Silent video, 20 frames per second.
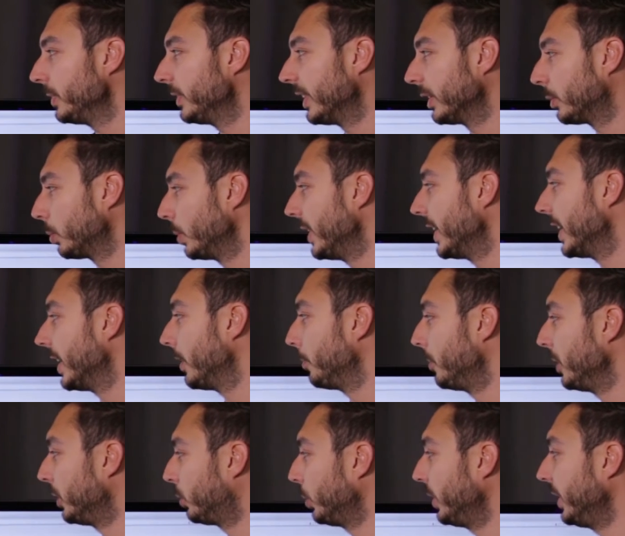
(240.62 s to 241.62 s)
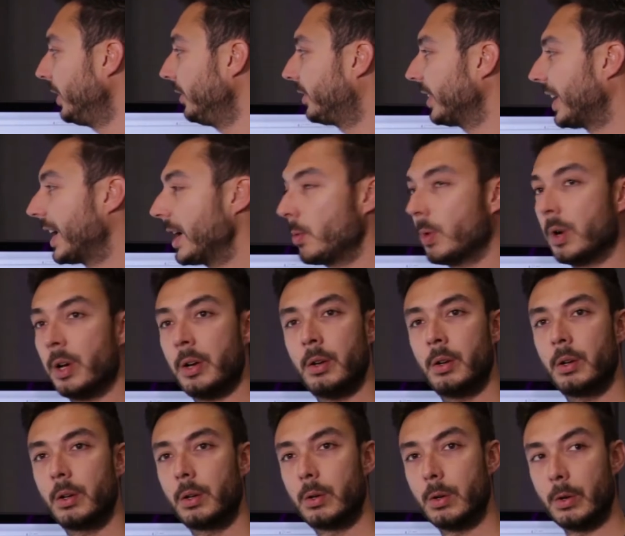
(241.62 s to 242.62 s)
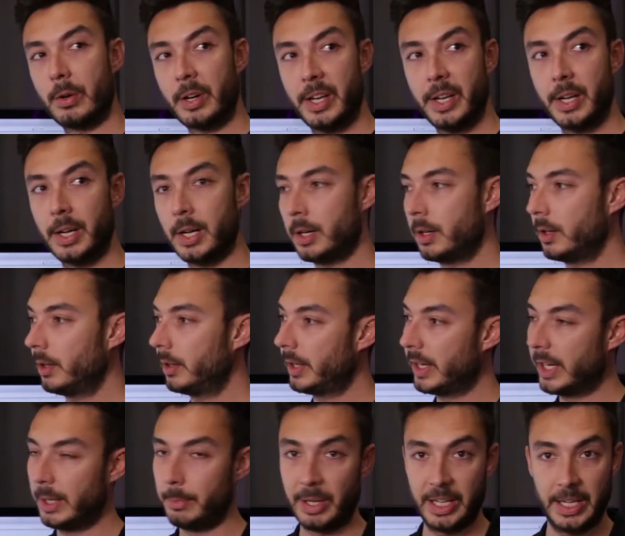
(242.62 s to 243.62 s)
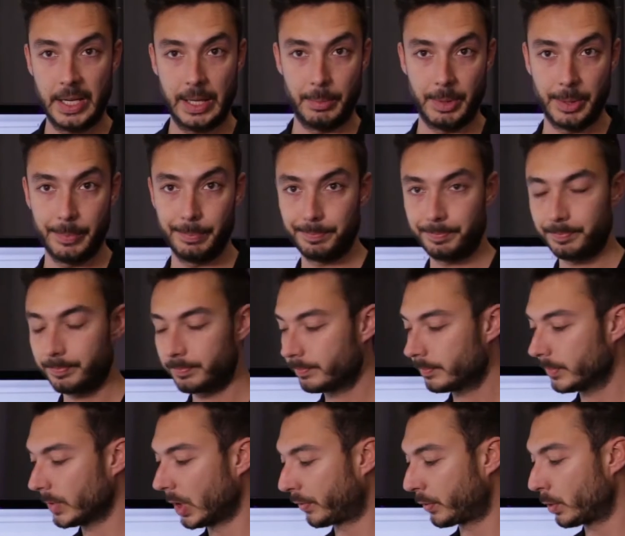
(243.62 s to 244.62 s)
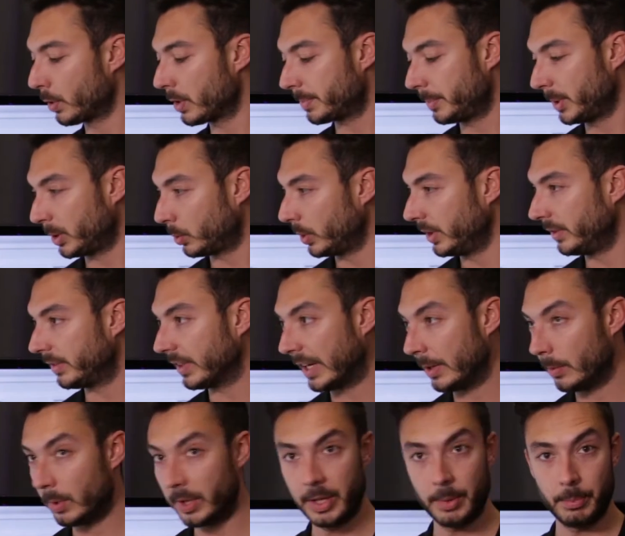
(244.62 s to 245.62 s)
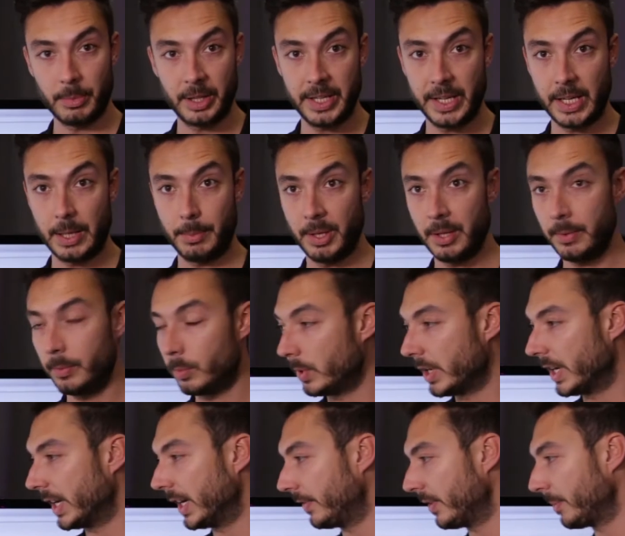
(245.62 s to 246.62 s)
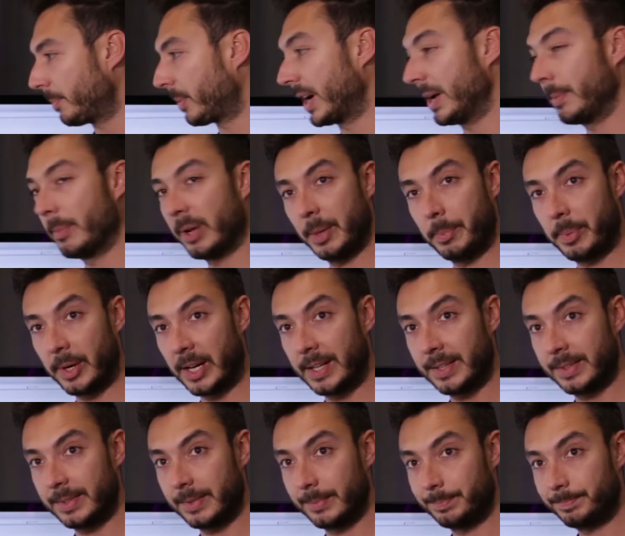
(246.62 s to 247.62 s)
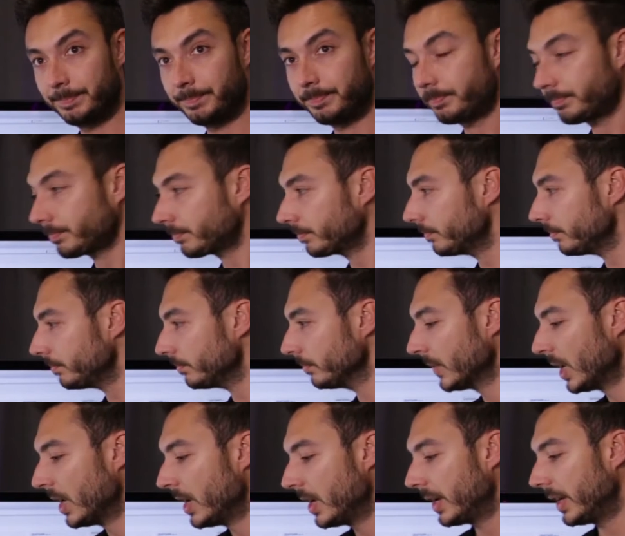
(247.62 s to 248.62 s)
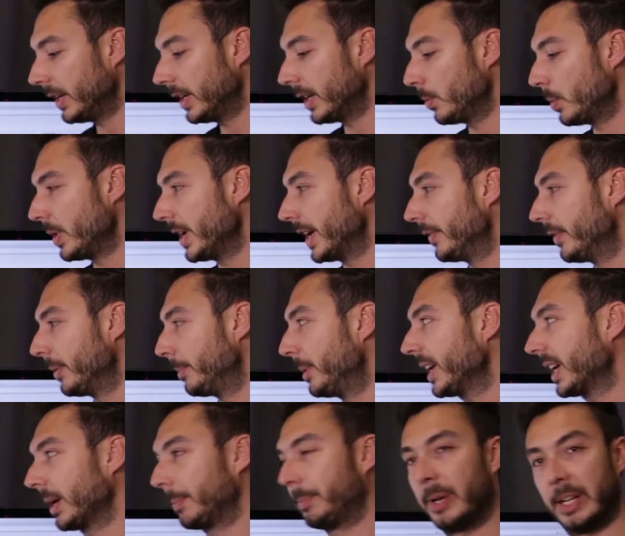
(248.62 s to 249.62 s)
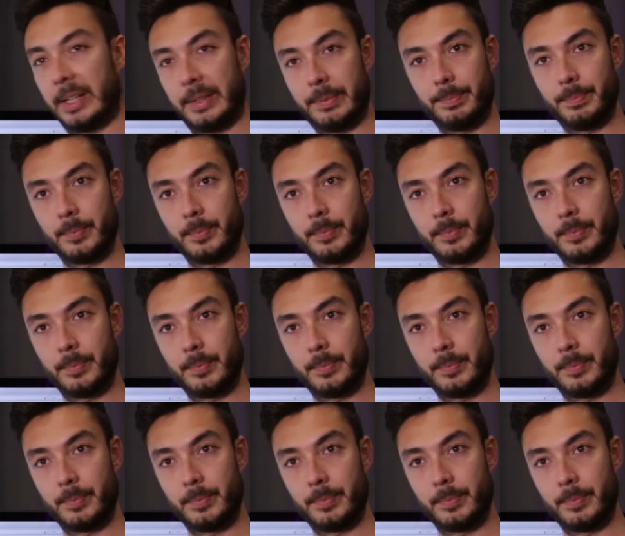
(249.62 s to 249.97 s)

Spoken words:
that we have between Taiwan, Korea, and Miami. Of course, between Taiwan and Miami, we have a primary path, and then we have a backup path.